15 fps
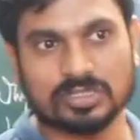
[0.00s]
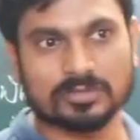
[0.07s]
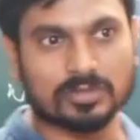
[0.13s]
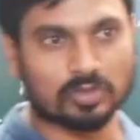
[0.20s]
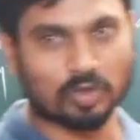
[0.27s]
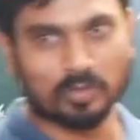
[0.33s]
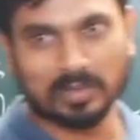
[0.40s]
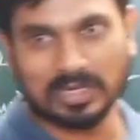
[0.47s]
of the
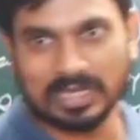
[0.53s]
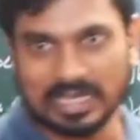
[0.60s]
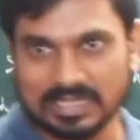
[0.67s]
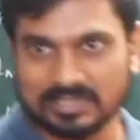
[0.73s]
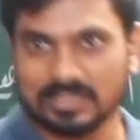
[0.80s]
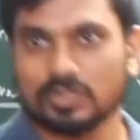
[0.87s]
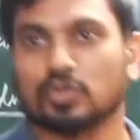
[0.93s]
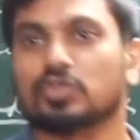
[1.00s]
noble
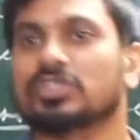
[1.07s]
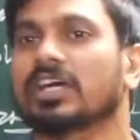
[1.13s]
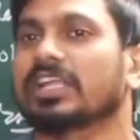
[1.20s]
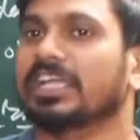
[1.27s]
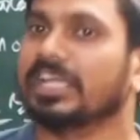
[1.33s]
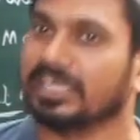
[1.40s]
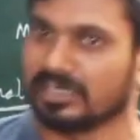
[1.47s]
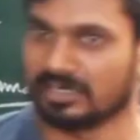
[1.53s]
gases which are
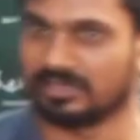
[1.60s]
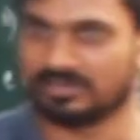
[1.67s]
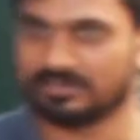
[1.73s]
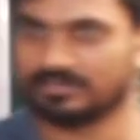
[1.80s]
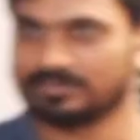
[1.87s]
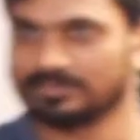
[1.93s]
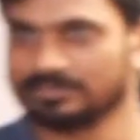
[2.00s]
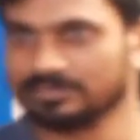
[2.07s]
inert.
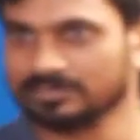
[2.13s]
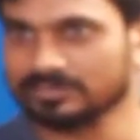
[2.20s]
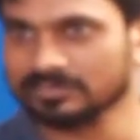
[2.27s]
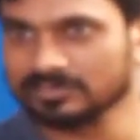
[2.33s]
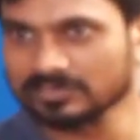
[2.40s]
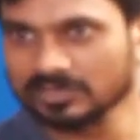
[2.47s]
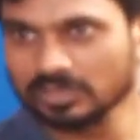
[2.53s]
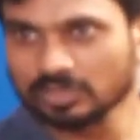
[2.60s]

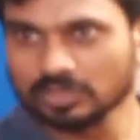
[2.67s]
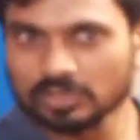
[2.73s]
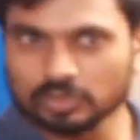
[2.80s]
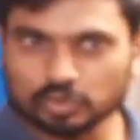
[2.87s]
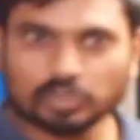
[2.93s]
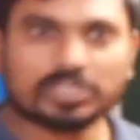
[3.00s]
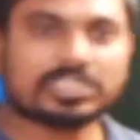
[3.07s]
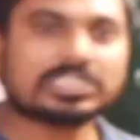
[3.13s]

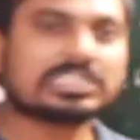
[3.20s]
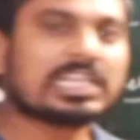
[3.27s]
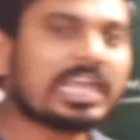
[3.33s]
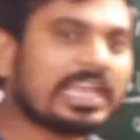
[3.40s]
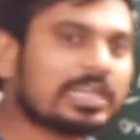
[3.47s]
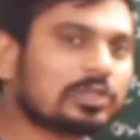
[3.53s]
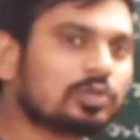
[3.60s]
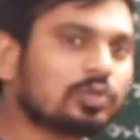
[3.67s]
So it is
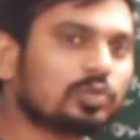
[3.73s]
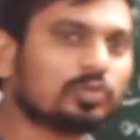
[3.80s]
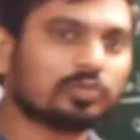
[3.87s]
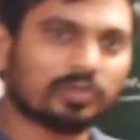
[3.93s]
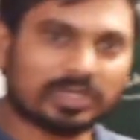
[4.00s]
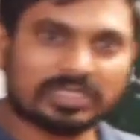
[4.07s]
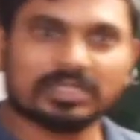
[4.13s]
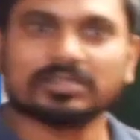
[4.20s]
like to
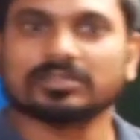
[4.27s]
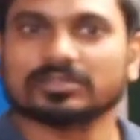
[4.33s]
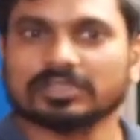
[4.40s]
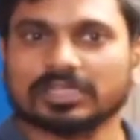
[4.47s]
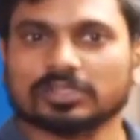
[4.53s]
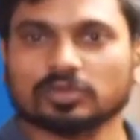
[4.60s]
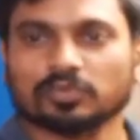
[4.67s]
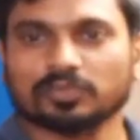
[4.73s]
whether
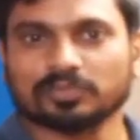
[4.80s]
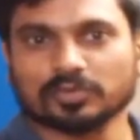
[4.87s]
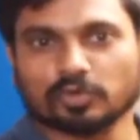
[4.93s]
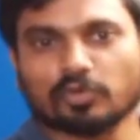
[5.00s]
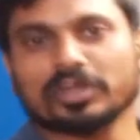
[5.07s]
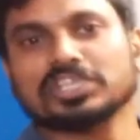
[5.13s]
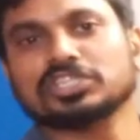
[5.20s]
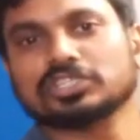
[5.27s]
they to
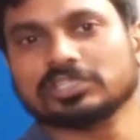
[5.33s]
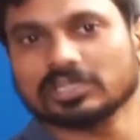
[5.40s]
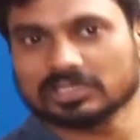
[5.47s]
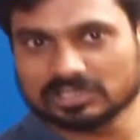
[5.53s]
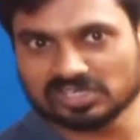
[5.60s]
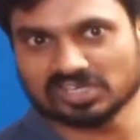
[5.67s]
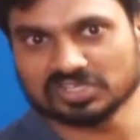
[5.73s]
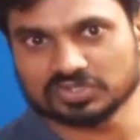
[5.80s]
quench their
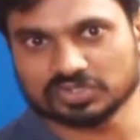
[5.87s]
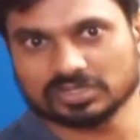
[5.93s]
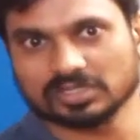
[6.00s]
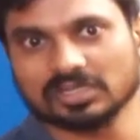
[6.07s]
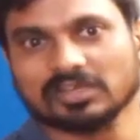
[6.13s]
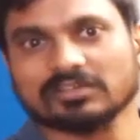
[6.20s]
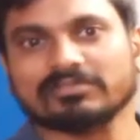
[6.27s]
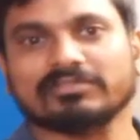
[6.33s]
thirst.
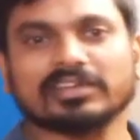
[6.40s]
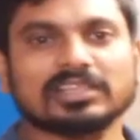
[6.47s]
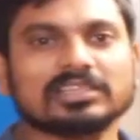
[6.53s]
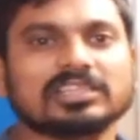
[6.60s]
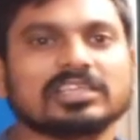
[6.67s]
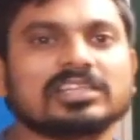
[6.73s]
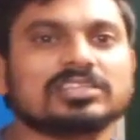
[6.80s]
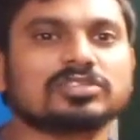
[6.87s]
When
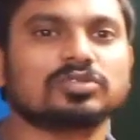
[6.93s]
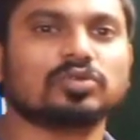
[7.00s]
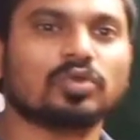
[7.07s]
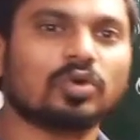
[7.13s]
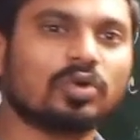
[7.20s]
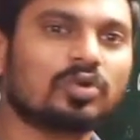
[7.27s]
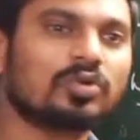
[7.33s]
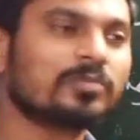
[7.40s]
there is
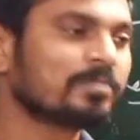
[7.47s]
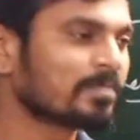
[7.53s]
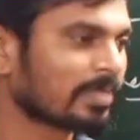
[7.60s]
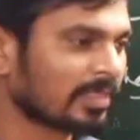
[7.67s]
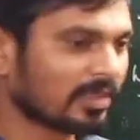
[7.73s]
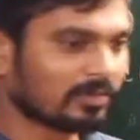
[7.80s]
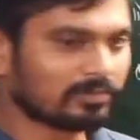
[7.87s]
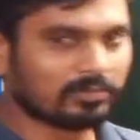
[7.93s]
no
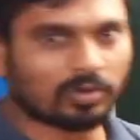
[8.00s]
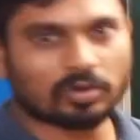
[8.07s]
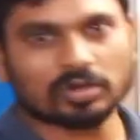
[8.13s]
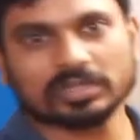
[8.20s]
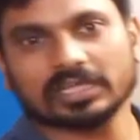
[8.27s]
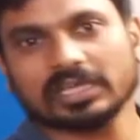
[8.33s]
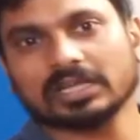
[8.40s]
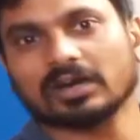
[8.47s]
more
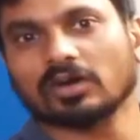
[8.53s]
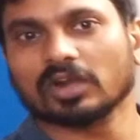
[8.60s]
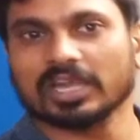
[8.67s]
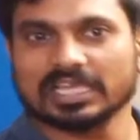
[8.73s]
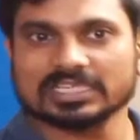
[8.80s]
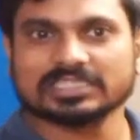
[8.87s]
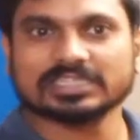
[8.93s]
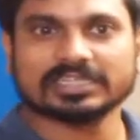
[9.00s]
than or
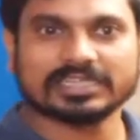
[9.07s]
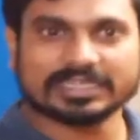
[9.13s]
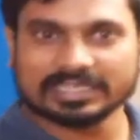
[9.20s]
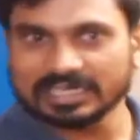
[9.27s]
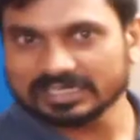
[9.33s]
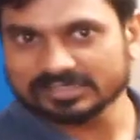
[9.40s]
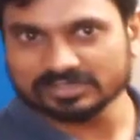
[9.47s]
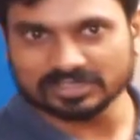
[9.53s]
less than 8
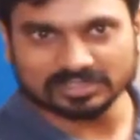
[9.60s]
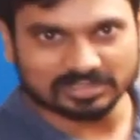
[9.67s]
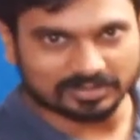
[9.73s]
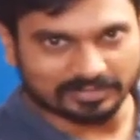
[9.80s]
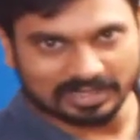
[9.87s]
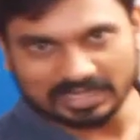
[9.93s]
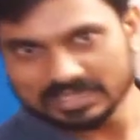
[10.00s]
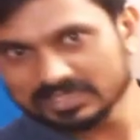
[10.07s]
electron in the
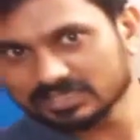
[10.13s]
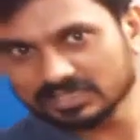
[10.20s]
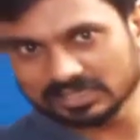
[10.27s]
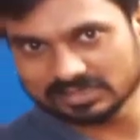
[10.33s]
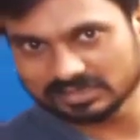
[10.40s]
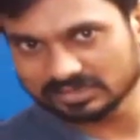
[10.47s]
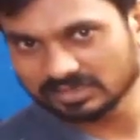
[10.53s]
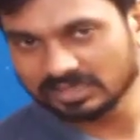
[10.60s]
valence
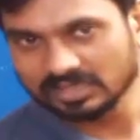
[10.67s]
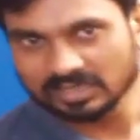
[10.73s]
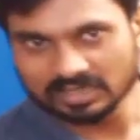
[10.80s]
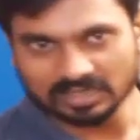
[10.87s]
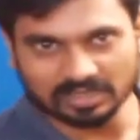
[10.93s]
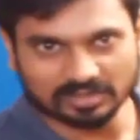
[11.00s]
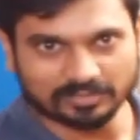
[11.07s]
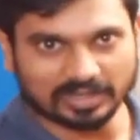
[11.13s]

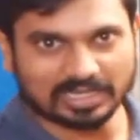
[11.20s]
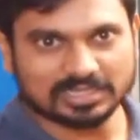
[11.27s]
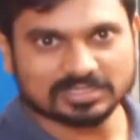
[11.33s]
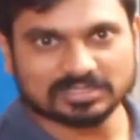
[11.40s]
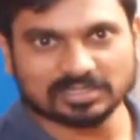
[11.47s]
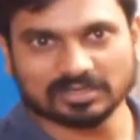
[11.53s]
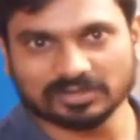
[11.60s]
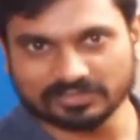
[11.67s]

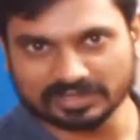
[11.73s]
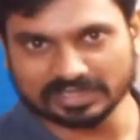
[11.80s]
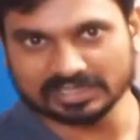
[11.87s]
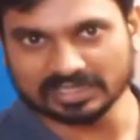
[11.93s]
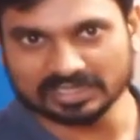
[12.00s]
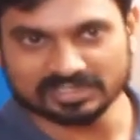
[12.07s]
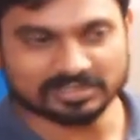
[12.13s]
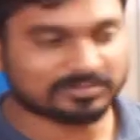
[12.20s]
shell of
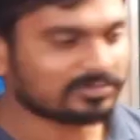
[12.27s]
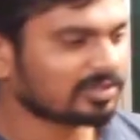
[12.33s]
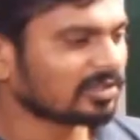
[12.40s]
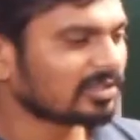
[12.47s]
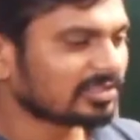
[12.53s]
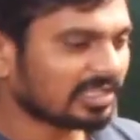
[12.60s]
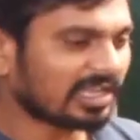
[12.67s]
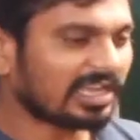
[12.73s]
any atom,
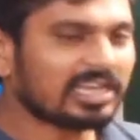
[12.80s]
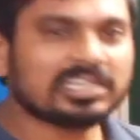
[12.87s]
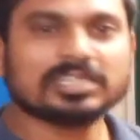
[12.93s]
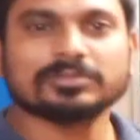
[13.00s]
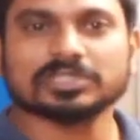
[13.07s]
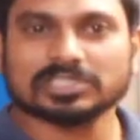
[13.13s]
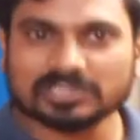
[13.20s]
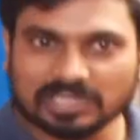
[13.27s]
the
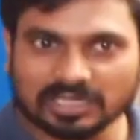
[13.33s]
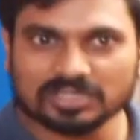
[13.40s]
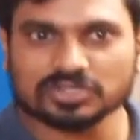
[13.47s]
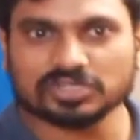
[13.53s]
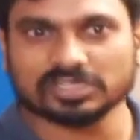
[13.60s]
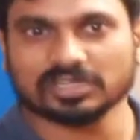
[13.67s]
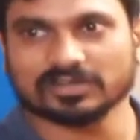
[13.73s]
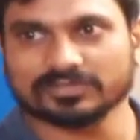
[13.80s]
atom is
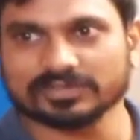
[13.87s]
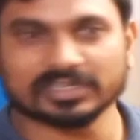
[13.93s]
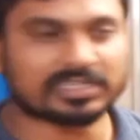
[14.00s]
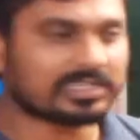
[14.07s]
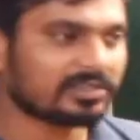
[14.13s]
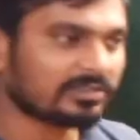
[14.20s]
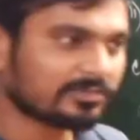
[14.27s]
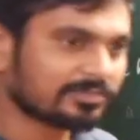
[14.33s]
thirsty of
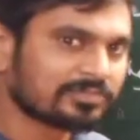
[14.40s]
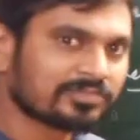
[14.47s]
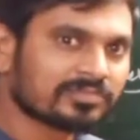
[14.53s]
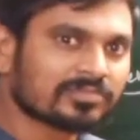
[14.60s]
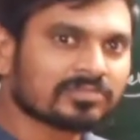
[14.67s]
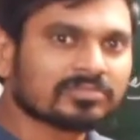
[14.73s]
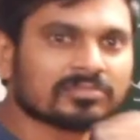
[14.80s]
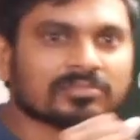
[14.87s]

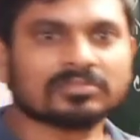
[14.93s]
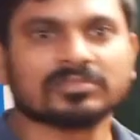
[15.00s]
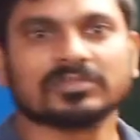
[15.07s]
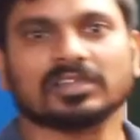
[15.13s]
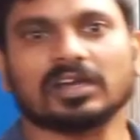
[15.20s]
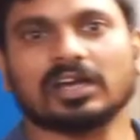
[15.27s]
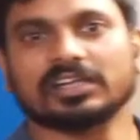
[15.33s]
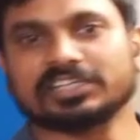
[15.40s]

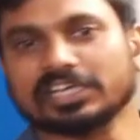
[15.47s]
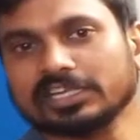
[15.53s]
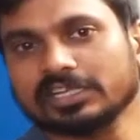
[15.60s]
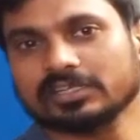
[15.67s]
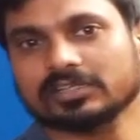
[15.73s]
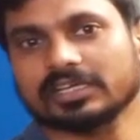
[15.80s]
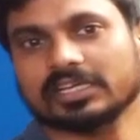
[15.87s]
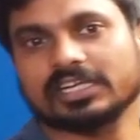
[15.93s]

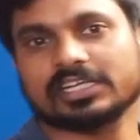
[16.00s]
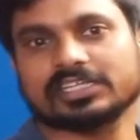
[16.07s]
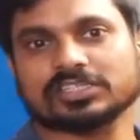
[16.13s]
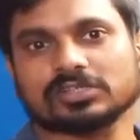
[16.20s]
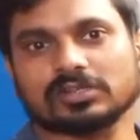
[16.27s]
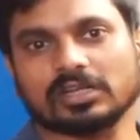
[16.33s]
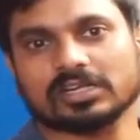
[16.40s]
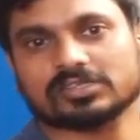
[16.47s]
attaining the 8
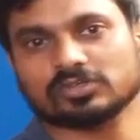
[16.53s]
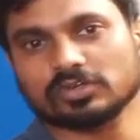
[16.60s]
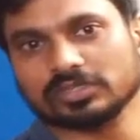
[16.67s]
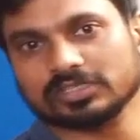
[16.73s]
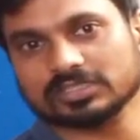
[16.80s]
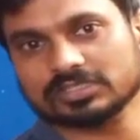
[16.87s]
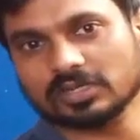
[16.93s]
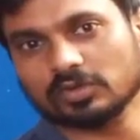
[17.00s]
electron
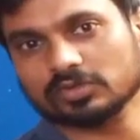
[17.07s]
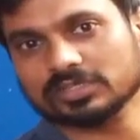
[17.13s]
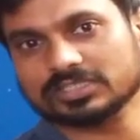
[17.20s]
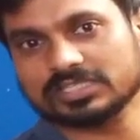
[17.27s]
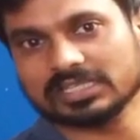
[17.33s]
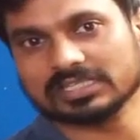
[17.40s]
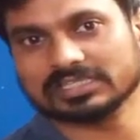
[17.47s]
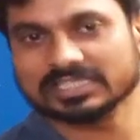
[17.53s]
in its outer
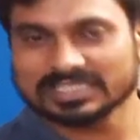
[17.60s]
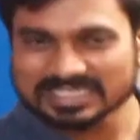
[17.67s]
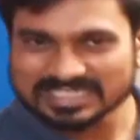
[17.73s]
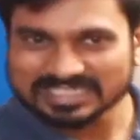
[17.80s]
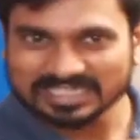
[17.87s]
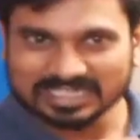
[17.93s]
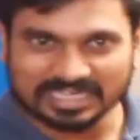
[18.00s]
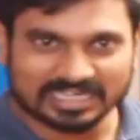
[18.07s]
shell. This is
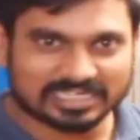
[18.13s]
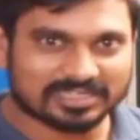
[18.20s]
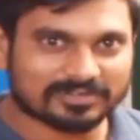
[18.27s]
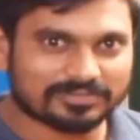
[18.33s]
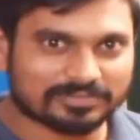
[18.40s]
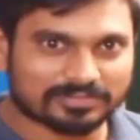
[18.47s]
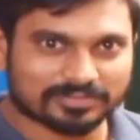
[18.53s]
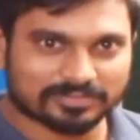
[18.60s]
the kind
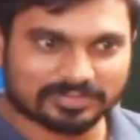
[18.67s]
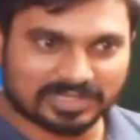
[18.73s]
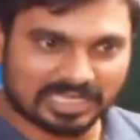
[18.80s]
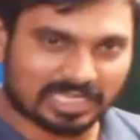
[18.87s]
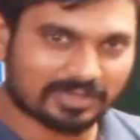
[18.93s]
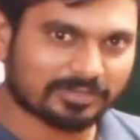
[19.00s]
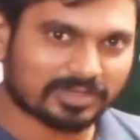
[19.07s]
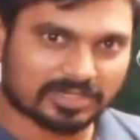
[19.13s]
of
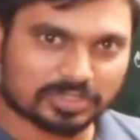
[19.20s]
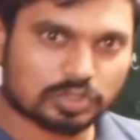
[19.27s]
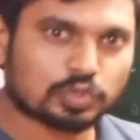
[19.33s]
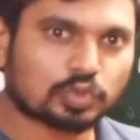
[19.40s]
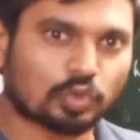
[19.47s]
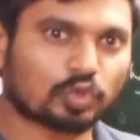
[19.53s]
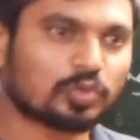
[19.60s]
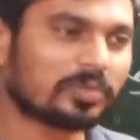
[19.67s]
behavior is
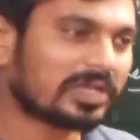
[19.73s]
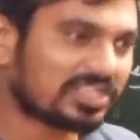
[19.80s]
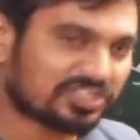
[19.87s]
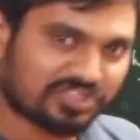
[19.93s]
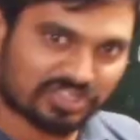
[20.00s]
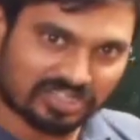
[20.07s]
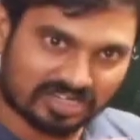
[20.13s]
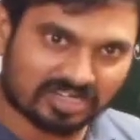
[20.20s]
shown by
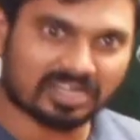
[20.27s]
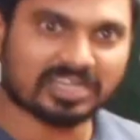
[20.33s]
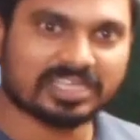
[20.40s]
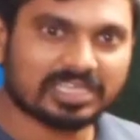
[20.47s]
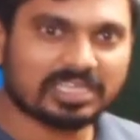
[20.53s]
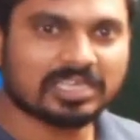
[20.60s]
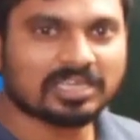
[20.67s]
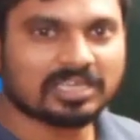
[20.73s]
generally